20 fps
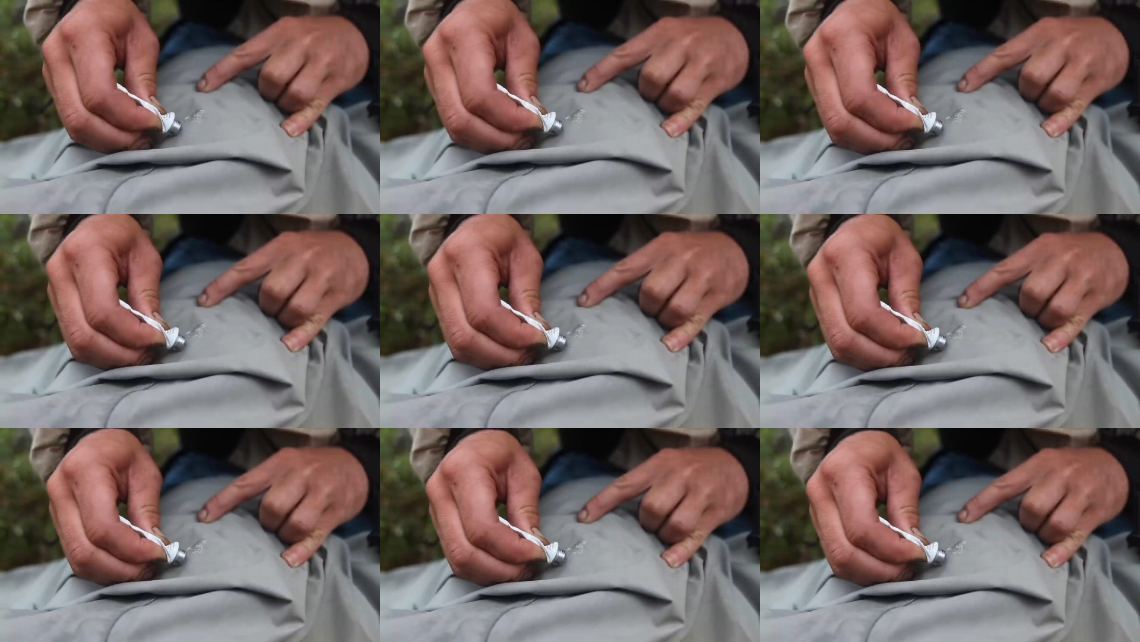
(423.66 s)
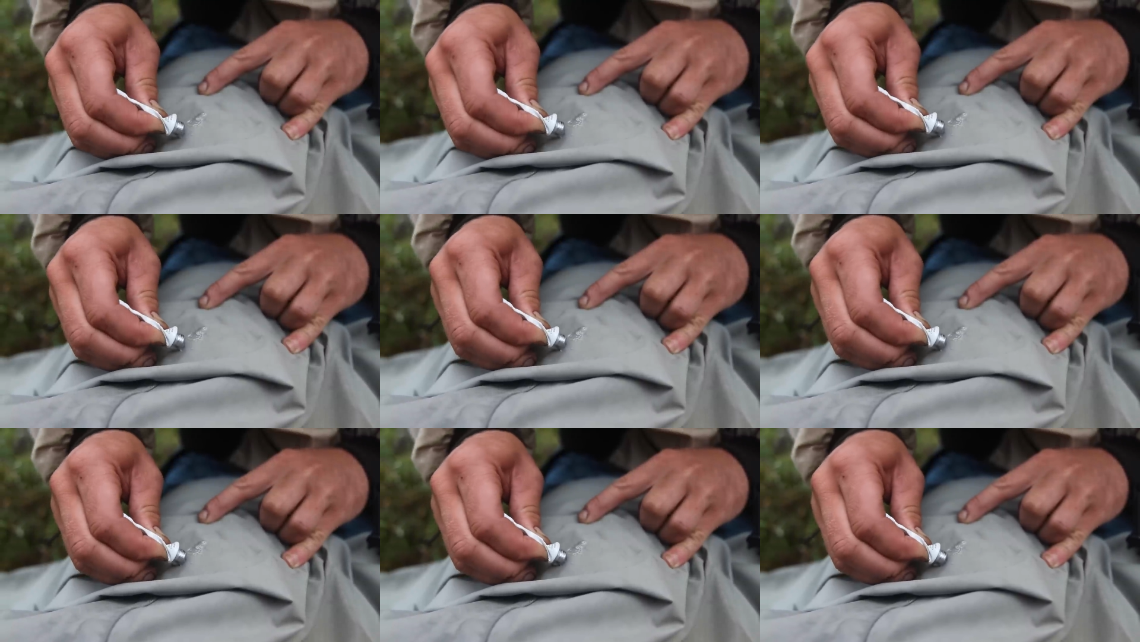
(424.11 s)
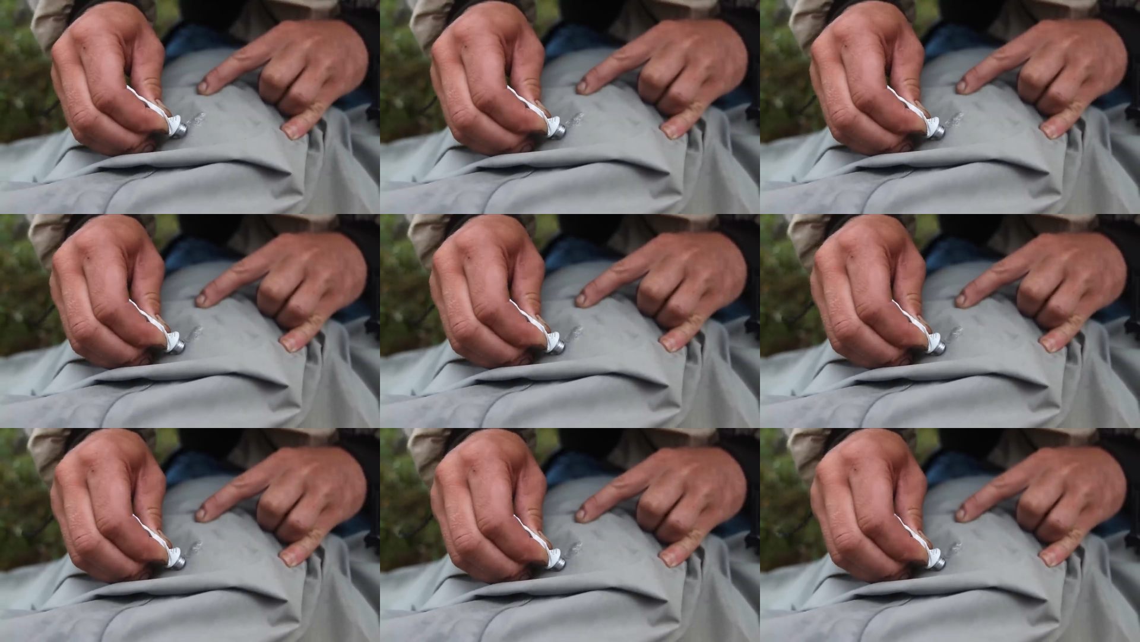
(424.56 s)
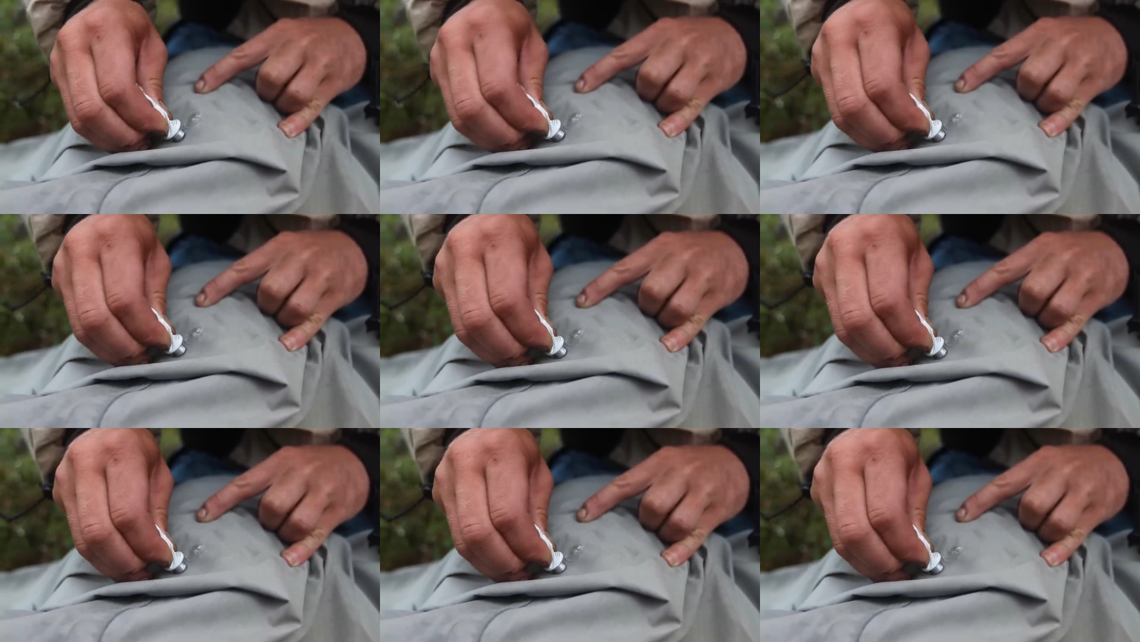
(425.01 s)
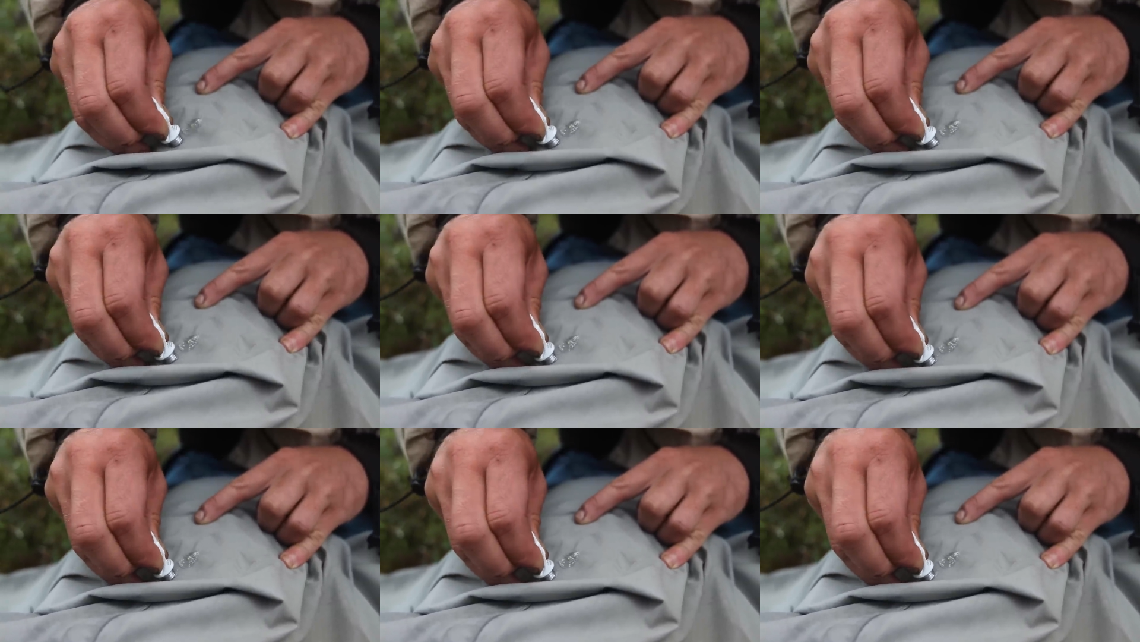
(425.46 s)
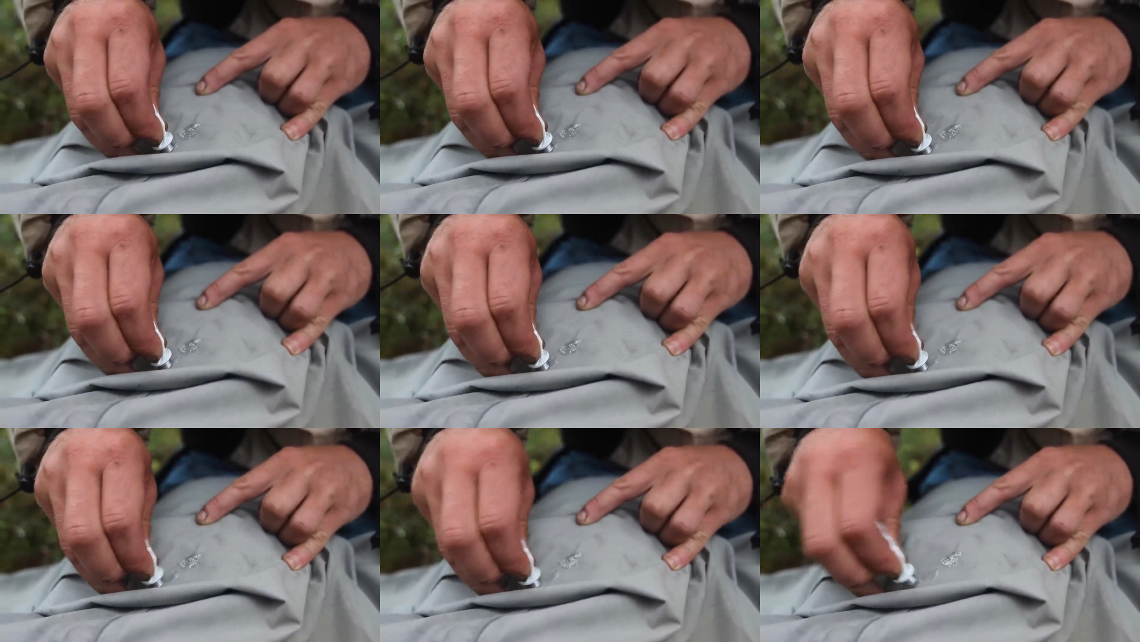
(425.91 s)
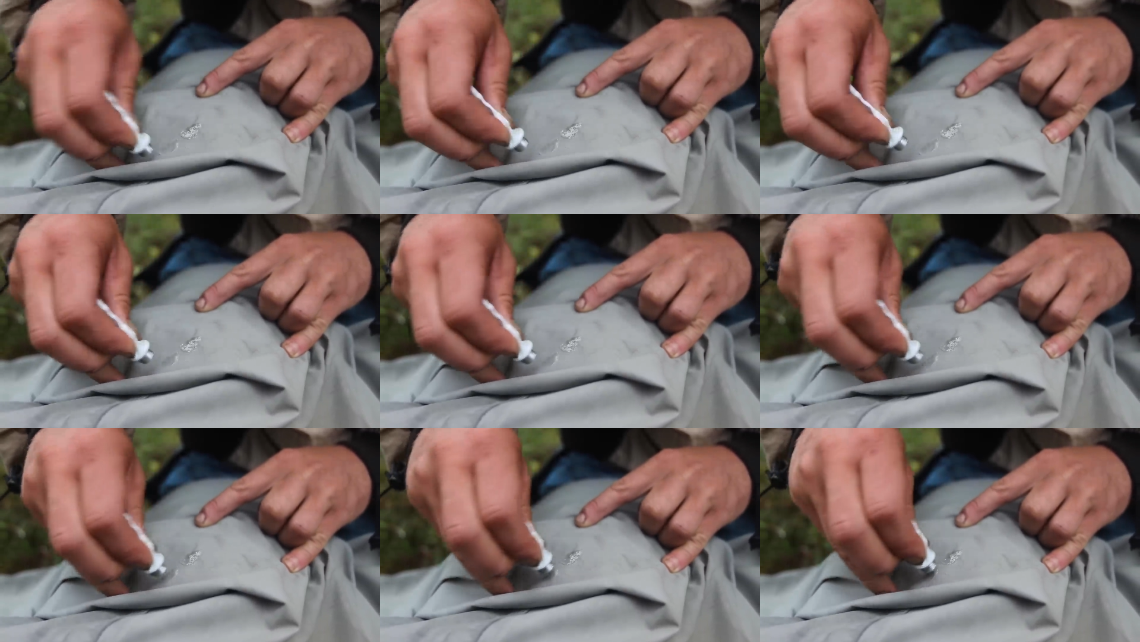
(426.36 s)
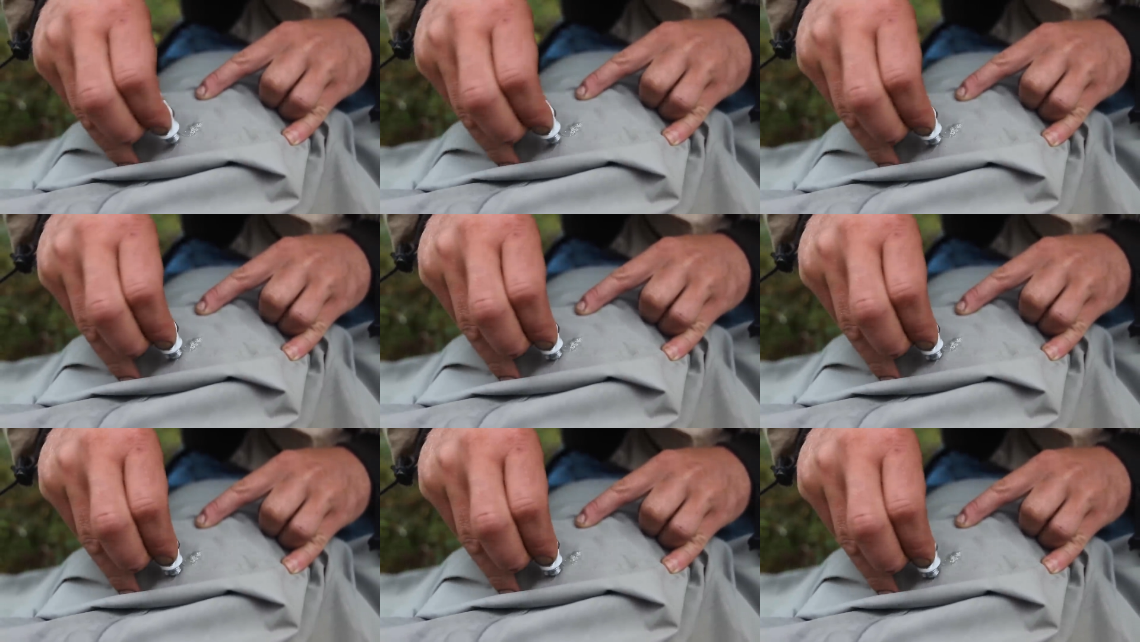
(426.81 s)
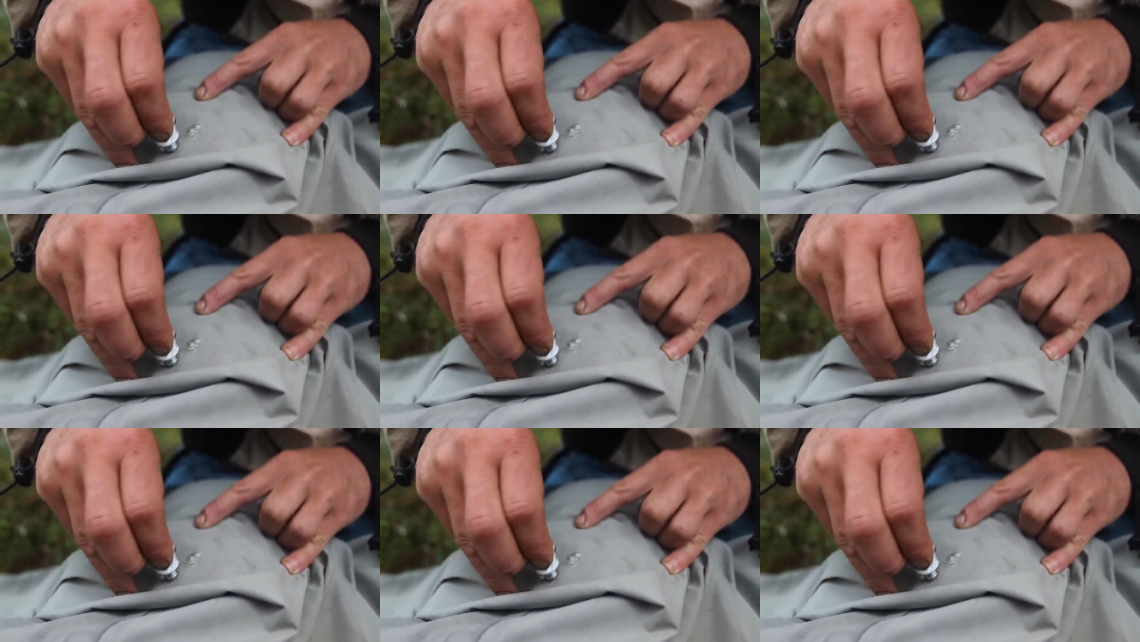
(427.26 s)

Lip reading: [unreadable: no face in view]